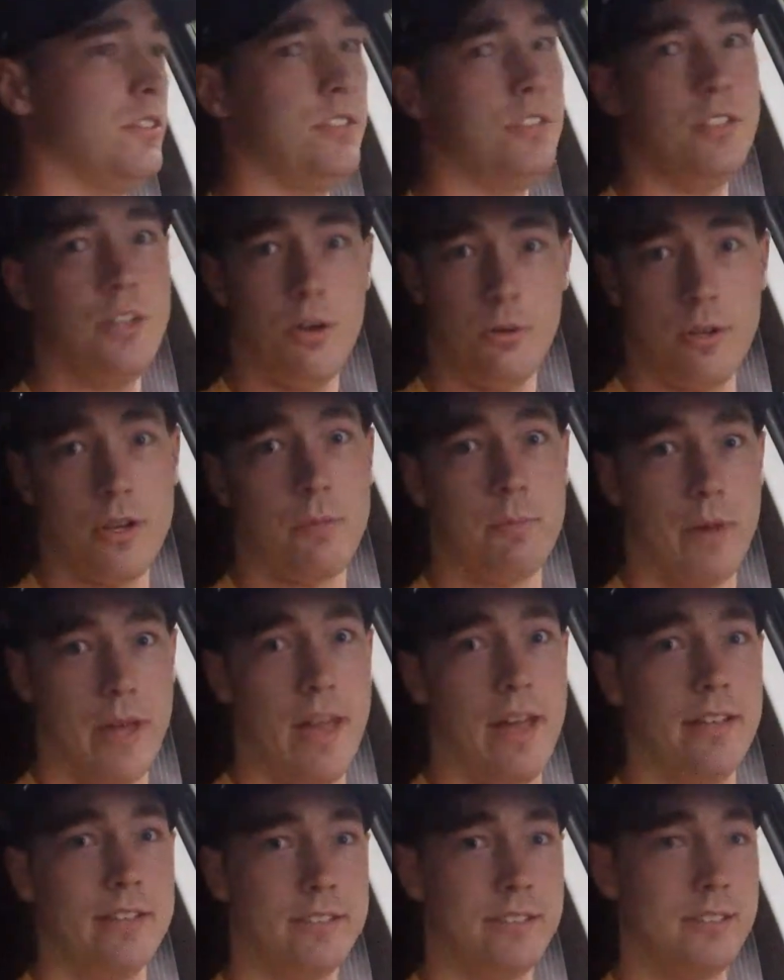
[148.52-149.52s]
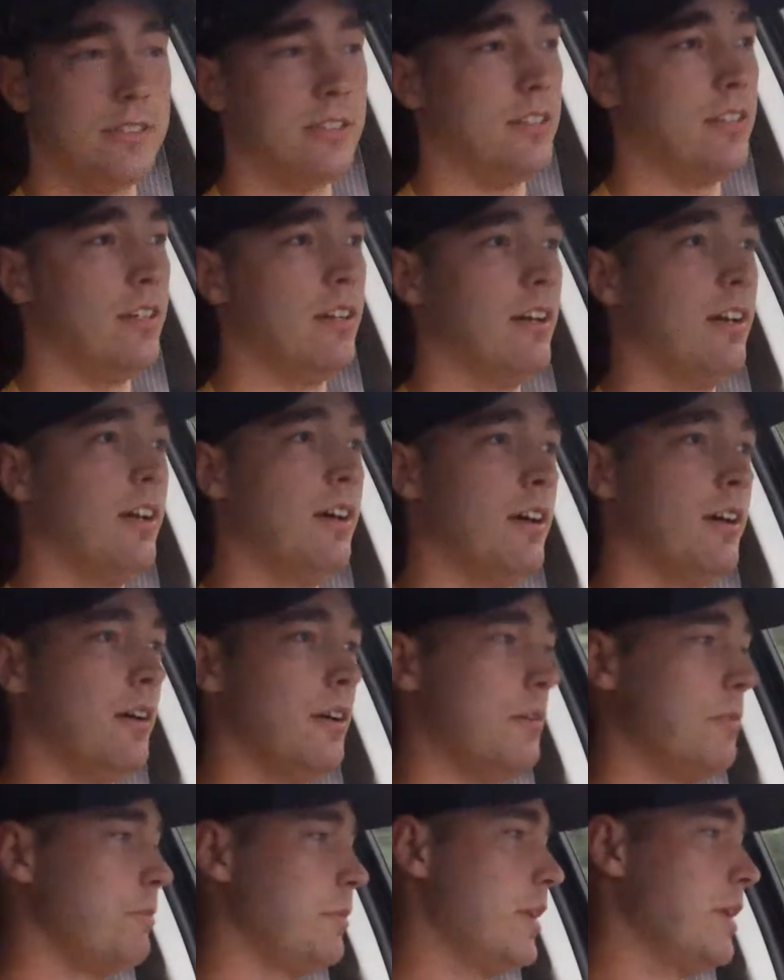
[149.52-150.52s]
Yoga pants.
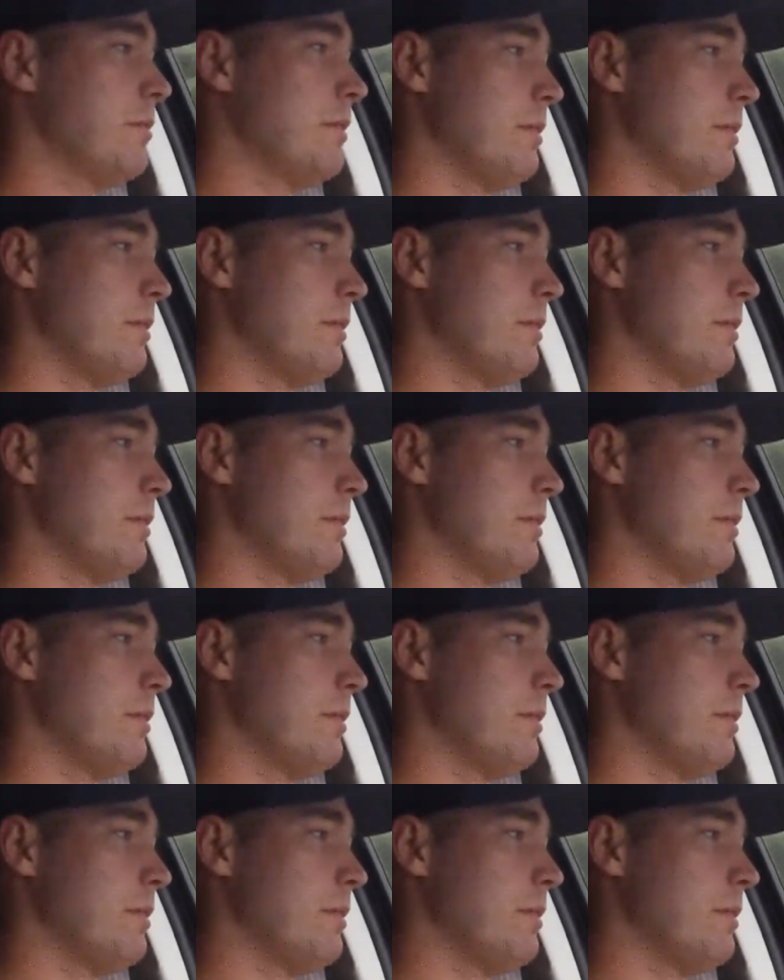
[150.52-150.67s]
Me and